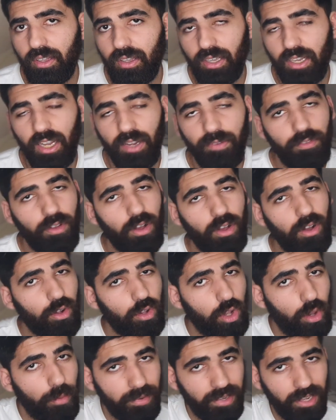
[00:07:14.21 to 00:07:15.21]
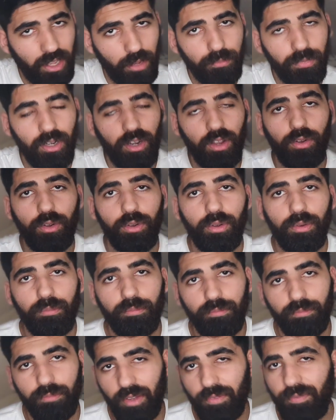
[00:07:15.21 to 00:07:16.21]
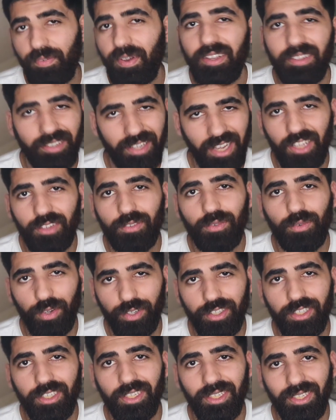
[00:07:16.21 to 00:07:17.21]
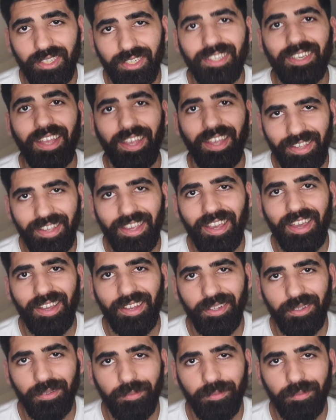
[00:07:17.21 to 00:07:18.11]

If not, comment down below. But thanks guys for watching. Take care.